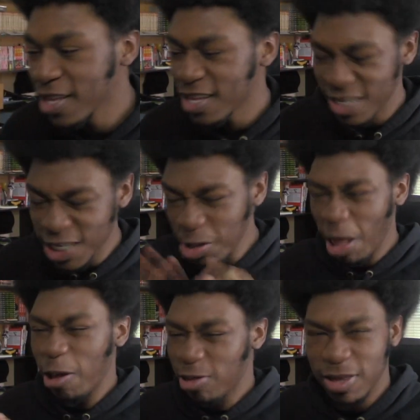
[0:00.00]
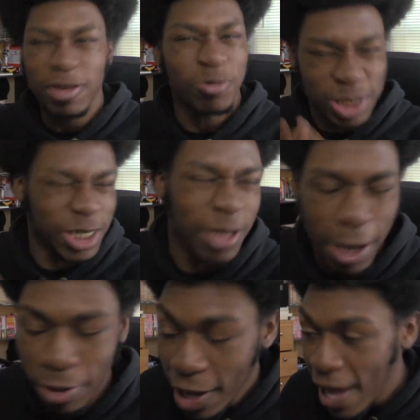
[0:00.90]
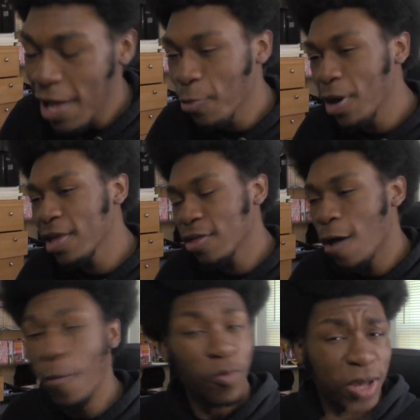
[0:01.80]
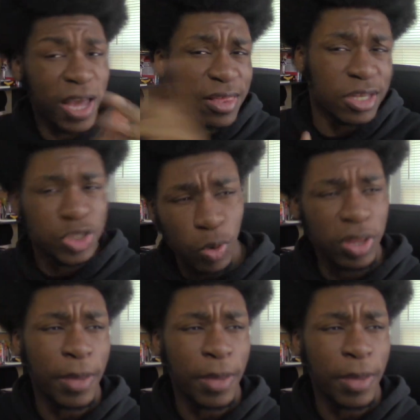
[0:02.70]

Chill out, Siku, chill out. Anyways, hope you guys enjoyed.